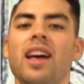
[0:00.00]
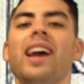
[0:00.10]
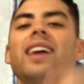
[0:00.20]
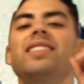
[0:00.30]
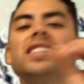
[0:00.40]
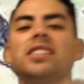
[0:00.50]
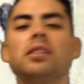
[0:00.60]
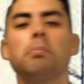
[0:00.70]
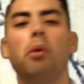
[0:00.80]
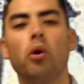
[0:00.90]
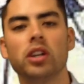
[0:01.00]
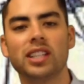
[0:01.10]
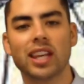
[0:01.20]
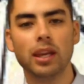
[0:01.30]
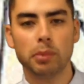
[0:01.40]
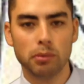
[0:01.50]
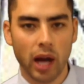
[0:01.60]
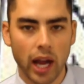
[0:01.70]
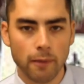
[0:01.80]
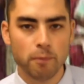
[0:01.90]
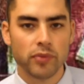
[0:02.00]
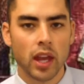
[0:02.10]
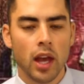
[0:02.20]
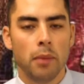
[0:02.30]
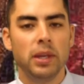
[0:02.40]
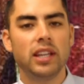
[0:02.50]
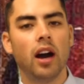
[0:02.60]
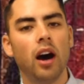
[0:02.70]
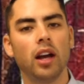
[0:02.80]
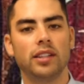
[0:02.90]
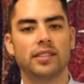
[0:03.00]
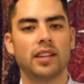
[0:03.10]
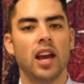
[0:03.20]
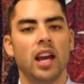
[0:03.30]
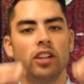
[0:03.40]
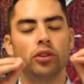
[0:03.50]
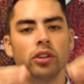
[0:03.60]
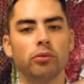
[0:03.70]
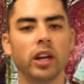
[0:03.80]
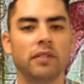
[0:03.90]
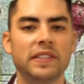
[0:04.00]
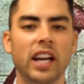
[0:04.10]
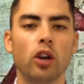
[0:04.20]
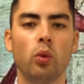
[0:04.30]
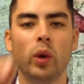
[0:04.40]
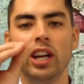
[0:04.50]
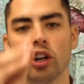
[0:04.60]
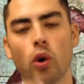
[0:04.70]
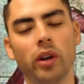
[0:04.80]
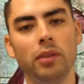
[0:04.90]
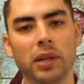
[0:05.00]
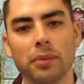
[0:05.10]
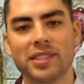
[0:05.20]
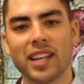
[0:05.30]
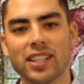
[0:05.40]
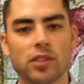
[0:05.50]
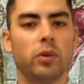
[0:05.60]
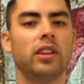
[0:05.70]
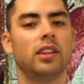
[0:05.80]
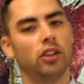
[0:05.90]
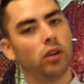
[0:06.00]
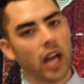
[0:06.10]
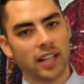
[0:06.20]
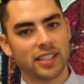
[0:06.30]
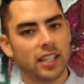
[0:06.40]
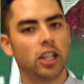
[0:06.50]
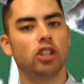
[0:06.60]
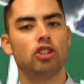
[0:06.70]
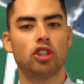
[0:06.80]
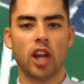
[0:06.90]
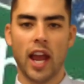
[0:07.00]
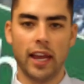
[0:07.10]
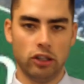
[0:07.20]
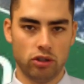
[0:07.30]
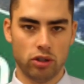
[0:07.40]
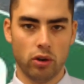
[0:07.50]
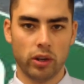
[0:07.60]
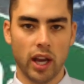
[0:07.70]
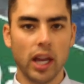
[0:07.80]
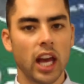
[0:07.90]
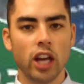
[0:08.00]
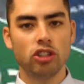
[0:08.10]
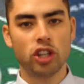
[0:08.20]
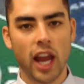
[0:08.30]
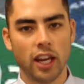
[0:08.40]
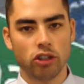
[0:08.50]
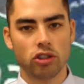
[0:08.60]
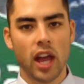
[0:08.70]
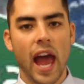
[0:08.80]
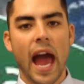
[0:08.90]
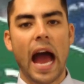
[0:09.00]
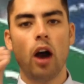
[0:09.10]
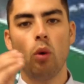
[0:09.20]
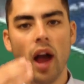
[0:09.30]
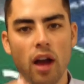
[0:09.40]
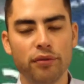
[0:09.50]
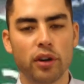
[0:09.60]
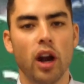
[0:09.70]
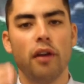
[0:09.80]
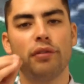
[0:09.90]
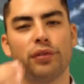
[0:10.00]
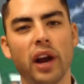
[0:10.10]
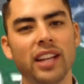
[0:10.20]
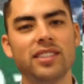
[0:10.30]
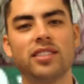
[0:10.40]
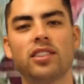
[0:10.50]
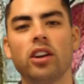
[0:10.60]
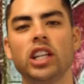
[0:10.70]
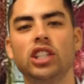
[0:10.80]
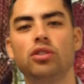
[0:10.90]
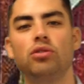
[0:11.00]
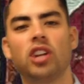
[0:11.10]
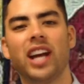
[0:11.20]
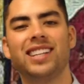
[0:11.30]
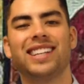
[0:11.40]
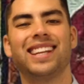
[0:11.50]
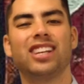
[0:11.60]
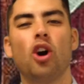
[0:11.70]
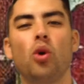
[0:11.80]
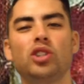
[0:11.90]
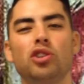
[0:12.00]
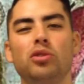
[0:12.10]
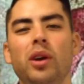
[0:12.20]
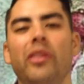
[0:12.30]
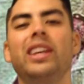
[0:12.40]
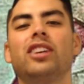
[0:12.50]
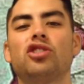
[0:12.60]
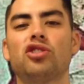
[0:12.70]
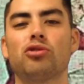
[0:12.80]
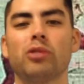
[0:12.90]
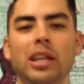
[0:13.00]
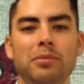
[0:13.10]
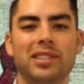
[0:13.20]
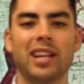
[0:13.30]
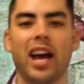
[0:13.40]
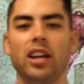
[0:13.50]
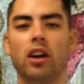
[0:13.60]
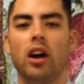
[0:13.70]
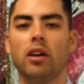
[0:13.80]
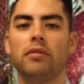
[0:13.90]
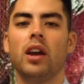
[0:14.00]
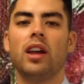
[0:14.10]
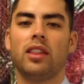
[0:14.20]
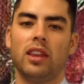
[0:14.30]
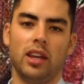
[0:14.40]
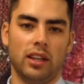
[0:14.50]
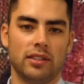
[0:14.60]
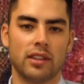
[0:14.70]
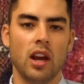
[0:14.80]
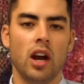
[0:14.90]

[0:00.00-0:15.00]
And this is important to keep in mind, because during the Reign of Terror, we are going to be obsessed with, you guessed it, change, Change. However, France is starting to try to go to the extreme side of things,